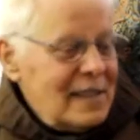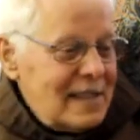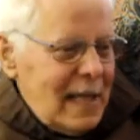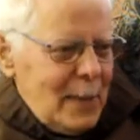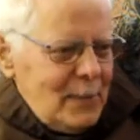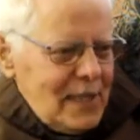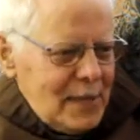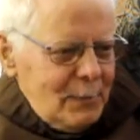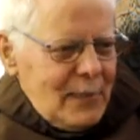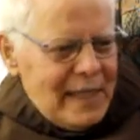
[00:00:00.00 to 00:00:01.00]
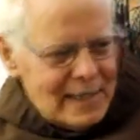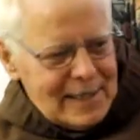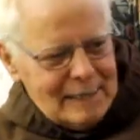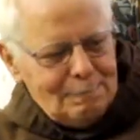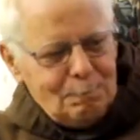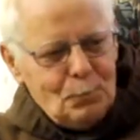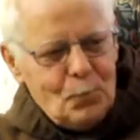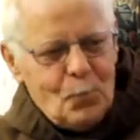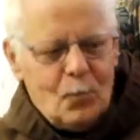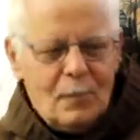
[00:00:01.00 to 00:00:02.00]
Just empty space.
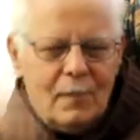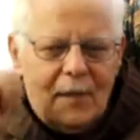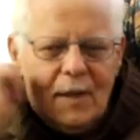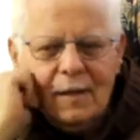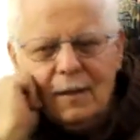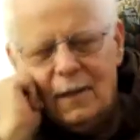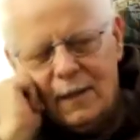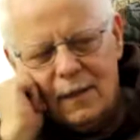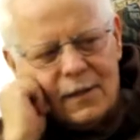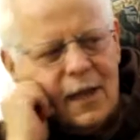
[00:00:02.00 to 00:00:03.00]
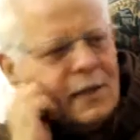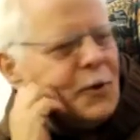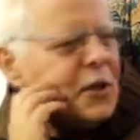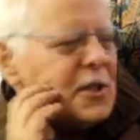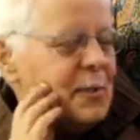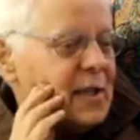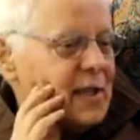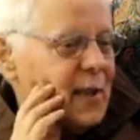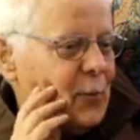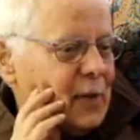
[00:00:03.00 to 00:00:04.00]
So I had to ask
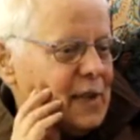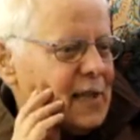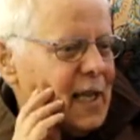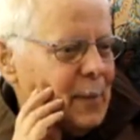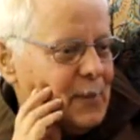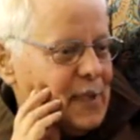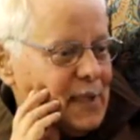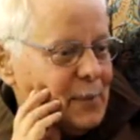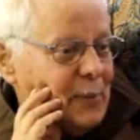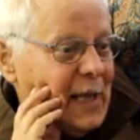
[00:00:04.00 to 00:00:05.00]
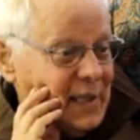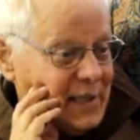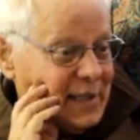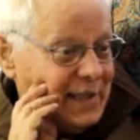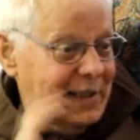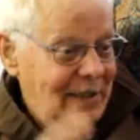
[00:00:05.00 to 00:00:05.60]
myself, what is empty space?